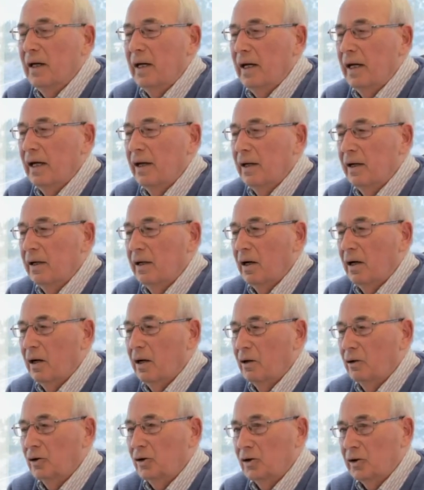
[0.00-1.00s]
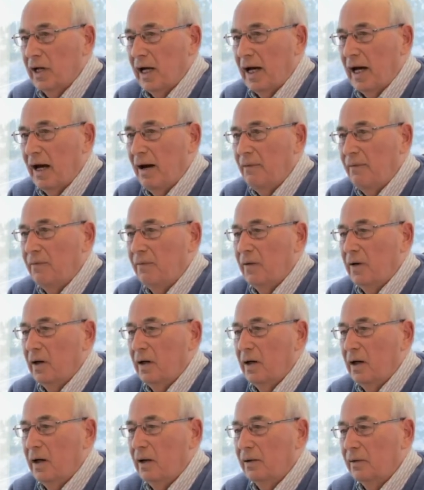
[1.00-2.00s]
And our staff
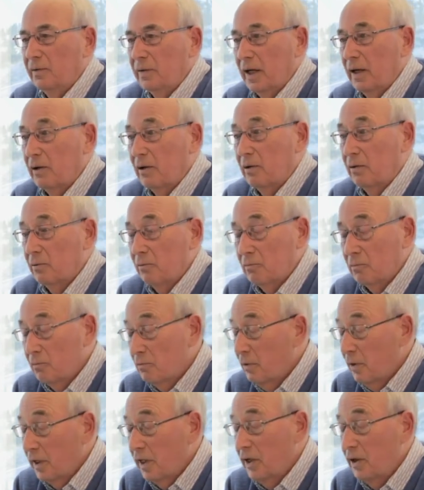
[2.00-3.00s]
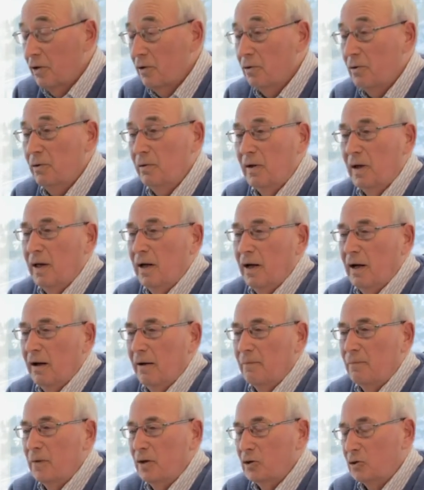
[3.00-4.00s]
that are here
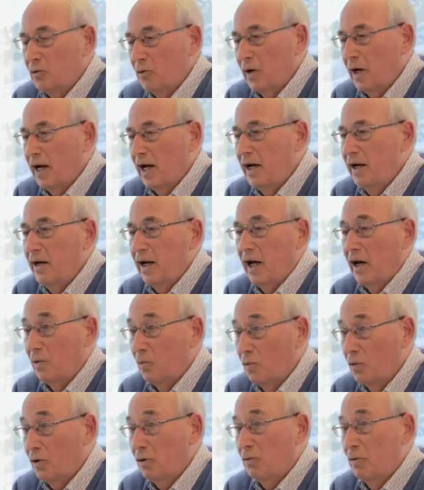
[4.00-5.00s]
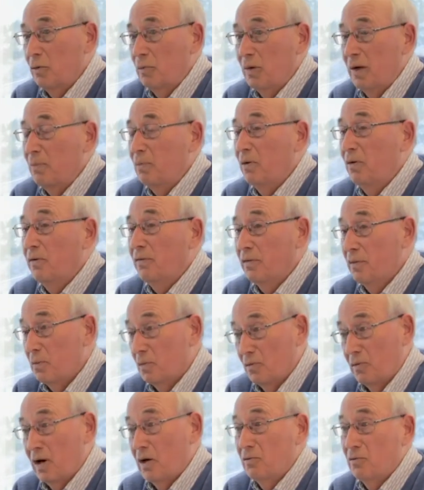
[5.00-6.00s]
have been trained and work with people from
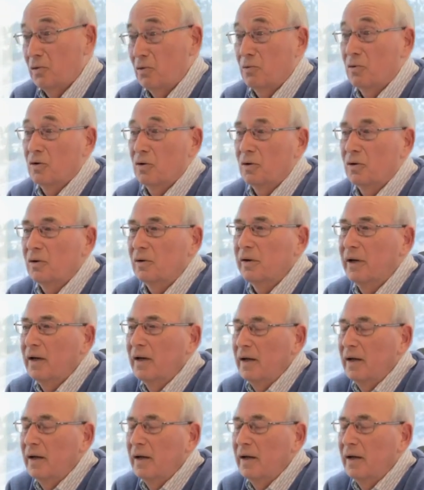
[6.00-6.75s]
around the world.